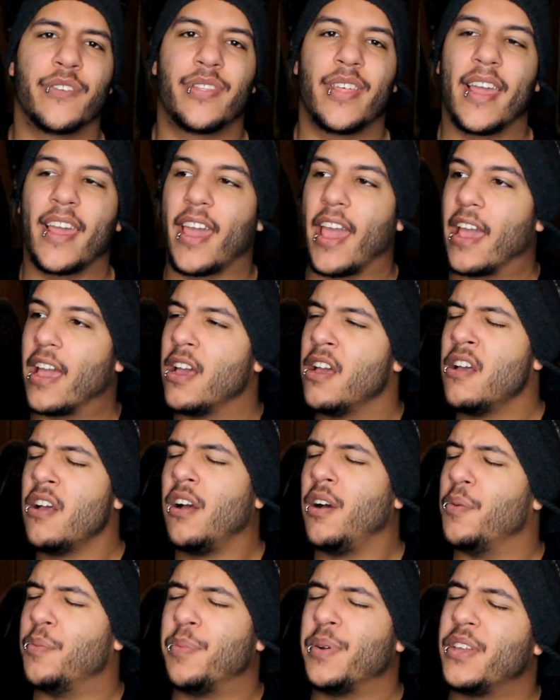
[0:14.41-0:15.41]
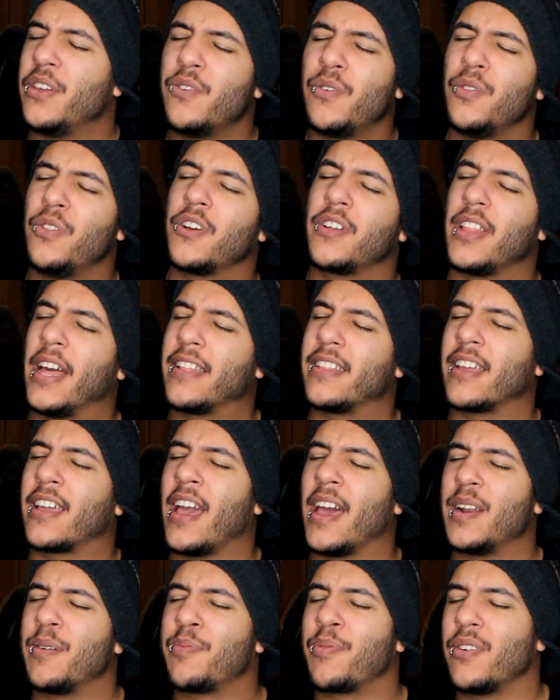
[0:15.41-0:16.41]
thinking, but you don't look like the
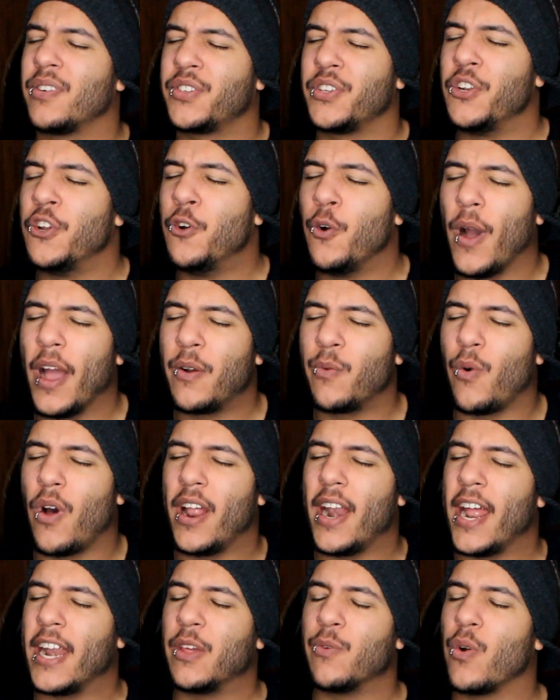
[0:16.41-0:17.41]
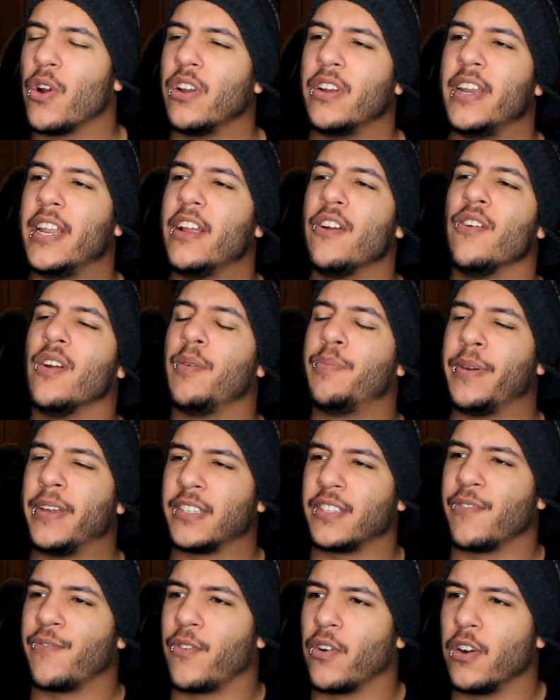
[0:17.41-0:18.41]
kind of person who I'd want anywhere near a
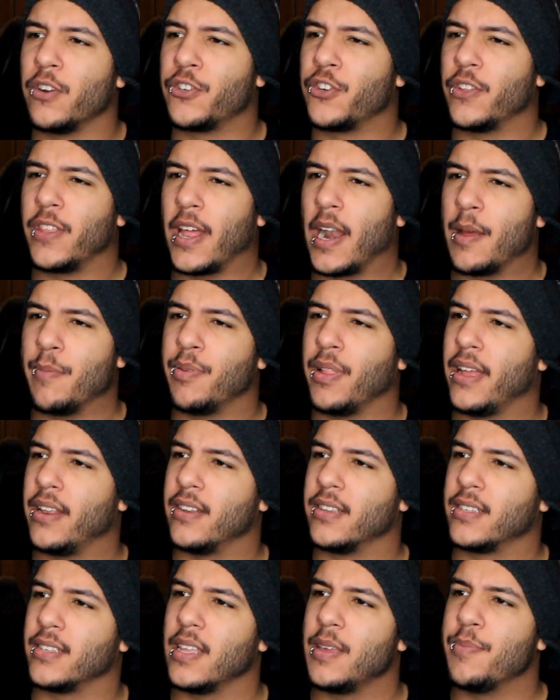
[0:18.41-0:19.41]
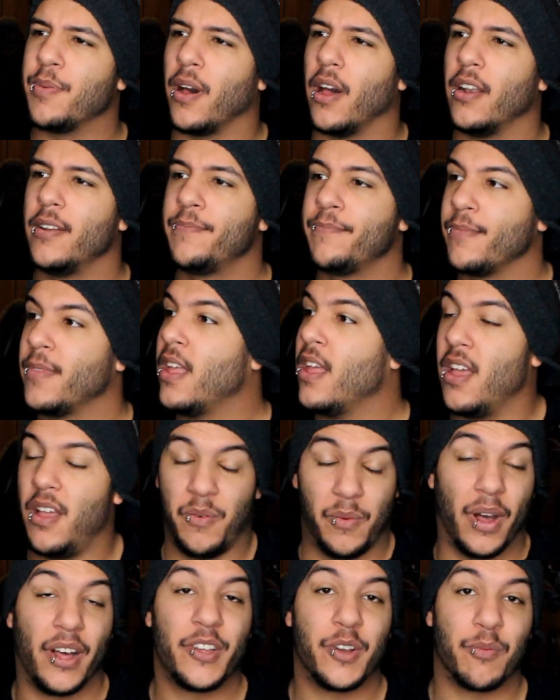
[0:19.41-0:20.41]
piece of furniture that I plan to sleep on.
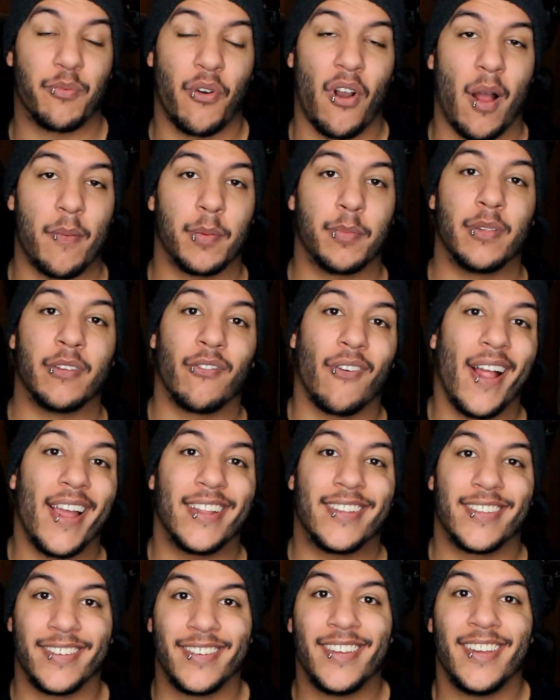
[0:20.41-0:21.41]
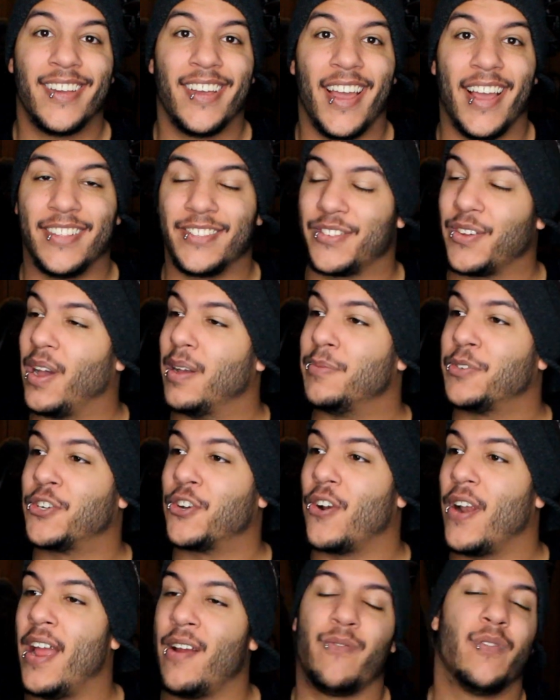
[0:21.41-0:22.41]
Well, you're probably right. And so I'm
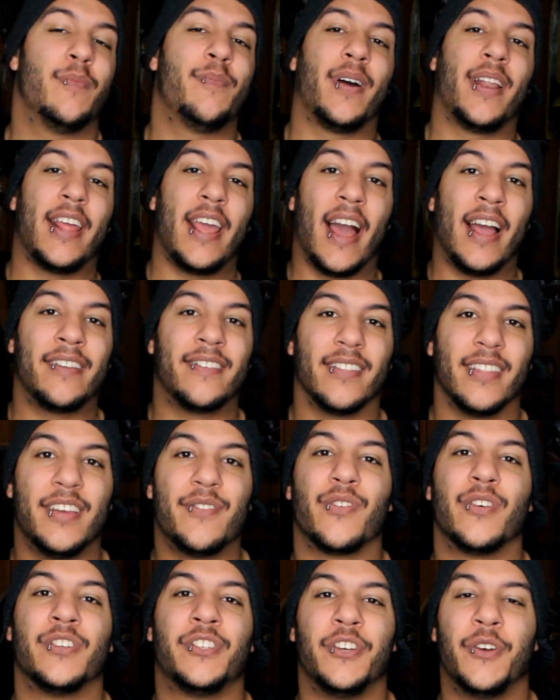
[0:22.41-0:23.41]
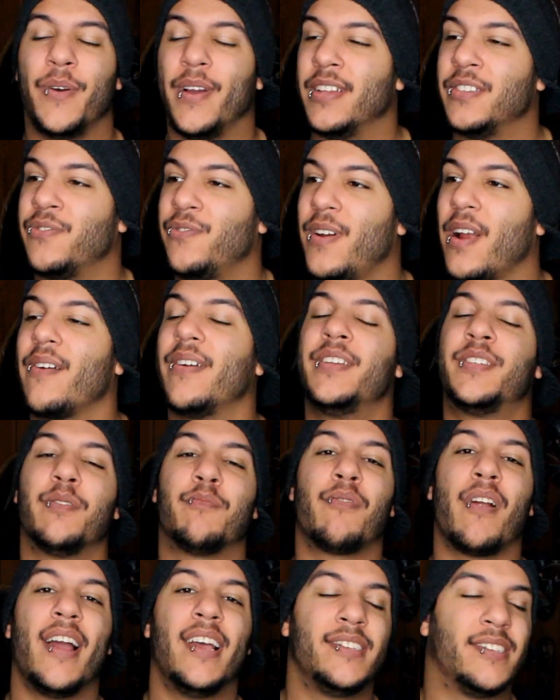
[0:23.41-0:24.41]
sure everybody I deliver to is very
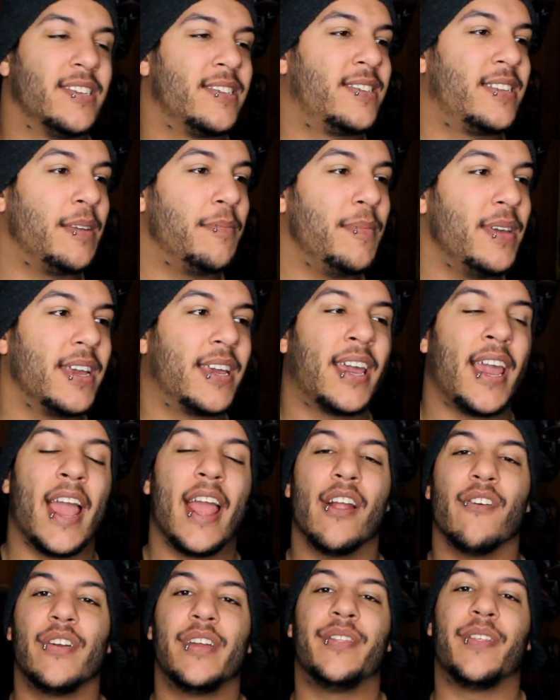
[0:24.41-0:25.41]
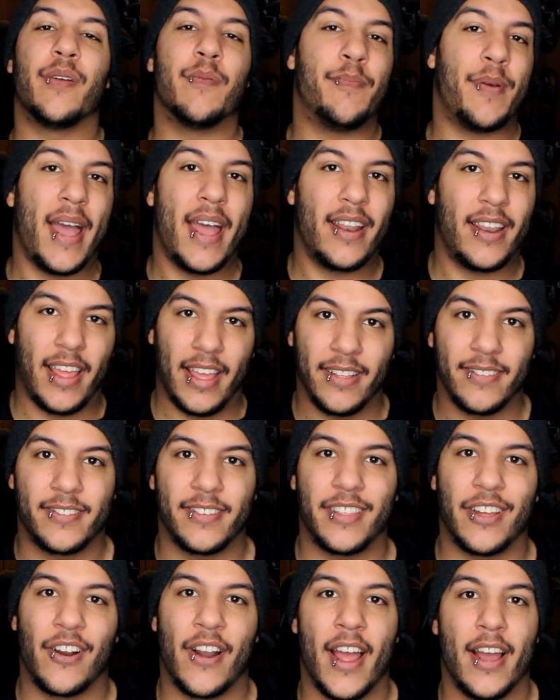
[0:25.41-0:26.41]
surprised to see me carry their bed into
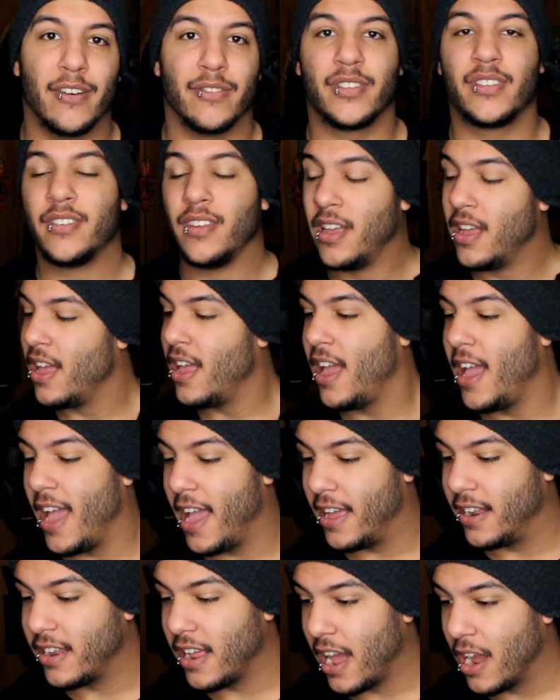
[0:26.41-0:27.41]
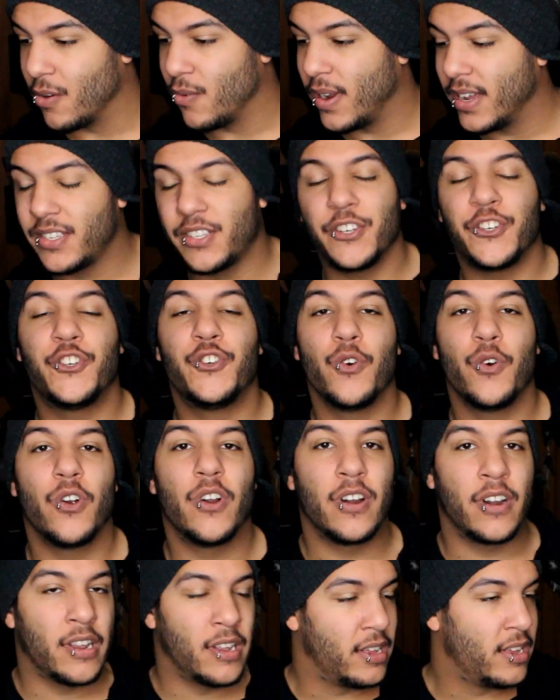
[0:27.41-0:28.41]
their house. And rest
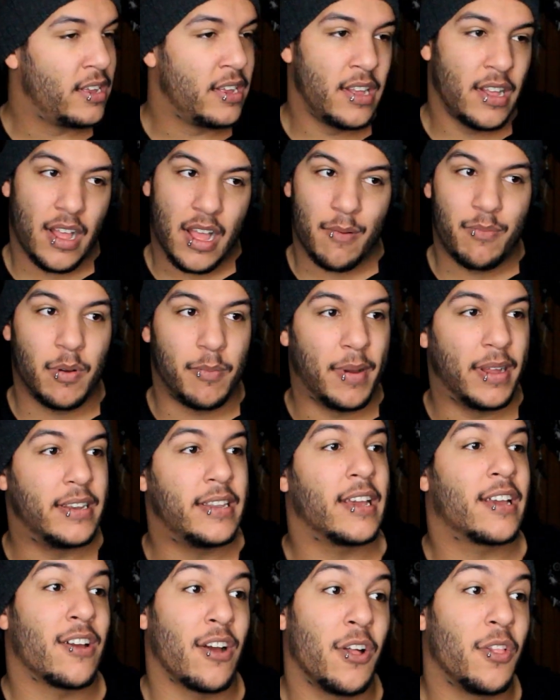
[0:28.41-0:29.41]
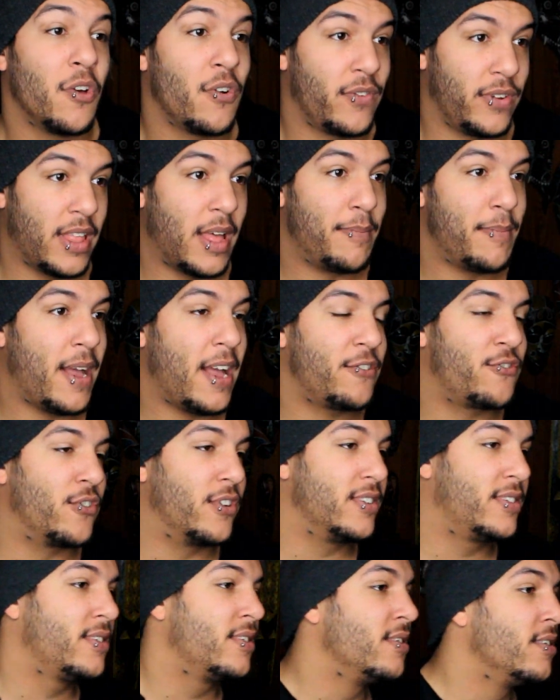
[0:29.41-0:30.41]
assured, I put my dick all over that
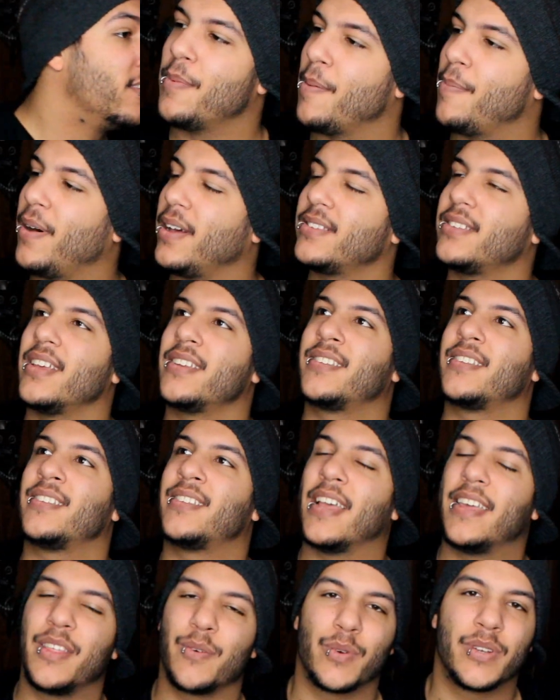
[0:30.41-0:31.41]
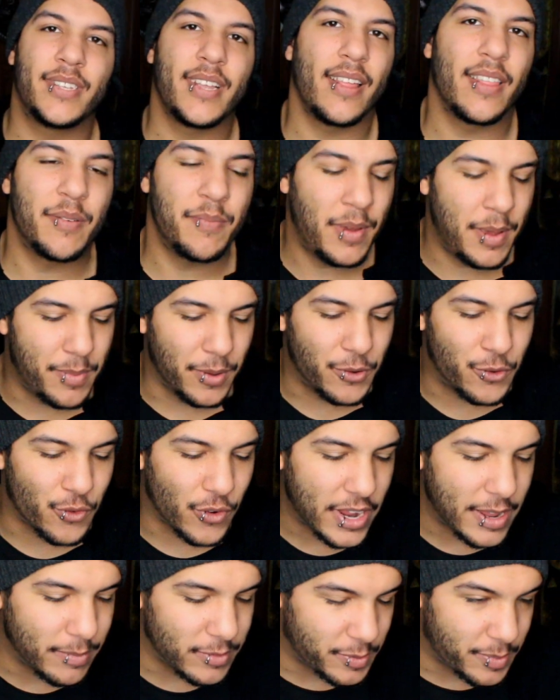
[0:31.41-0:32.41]
mattress. My boss likes to say that we're selling people
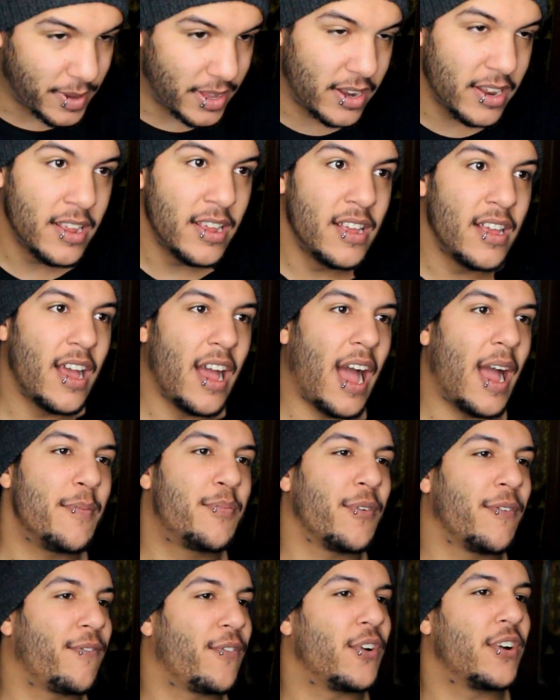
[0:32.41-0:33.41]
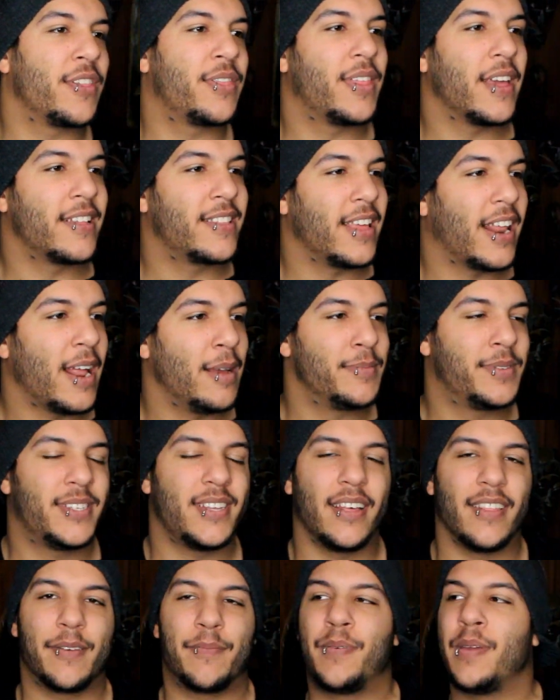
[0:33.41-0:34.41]
dreams, but I prefer to think that I'm
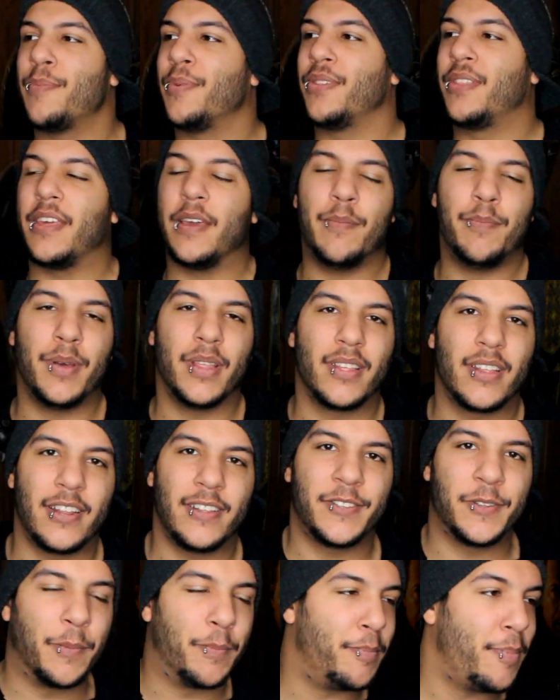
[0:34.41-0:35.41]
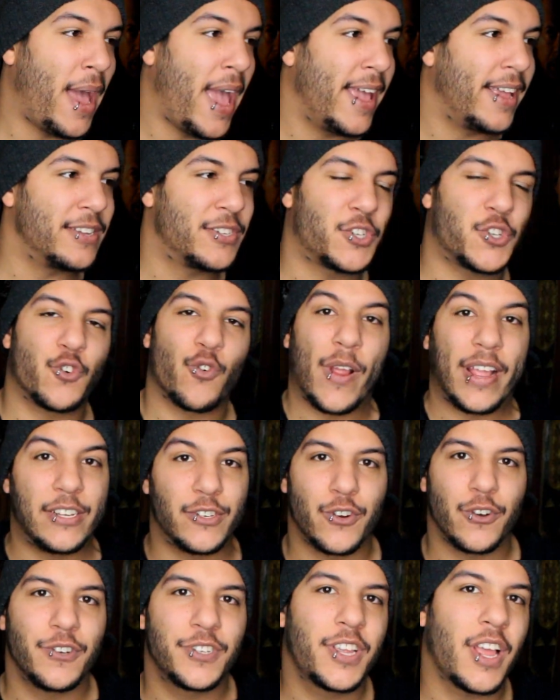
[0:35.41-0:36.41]
selling people the ability to bang
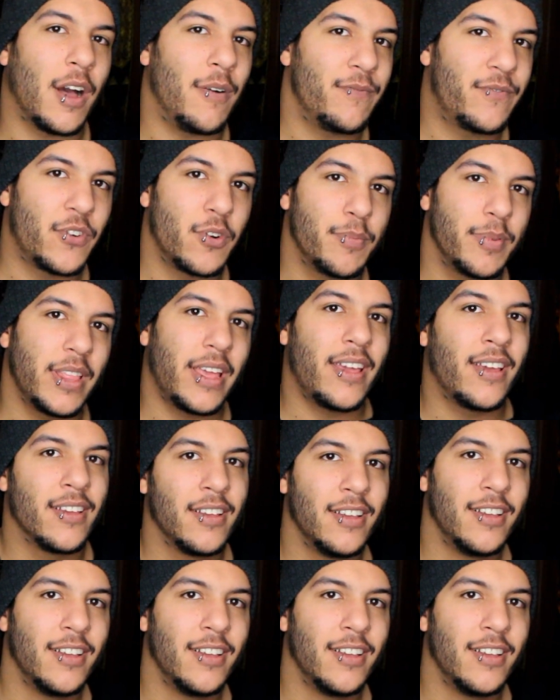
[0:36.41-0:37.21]
strangers comfortably.